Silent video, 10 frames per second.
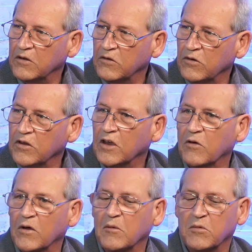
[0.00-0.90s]
Do you get
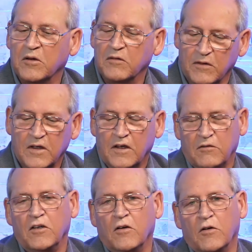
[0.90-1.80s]
quite a bit of,
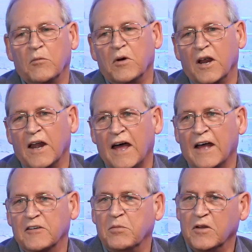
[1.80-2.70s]
everybody
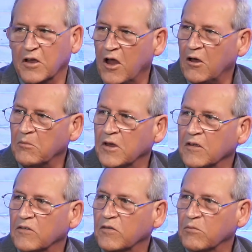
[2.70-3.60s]
likes, but the
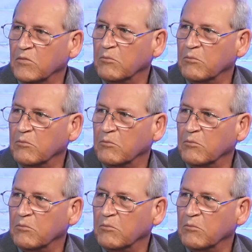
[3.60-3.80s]
comments,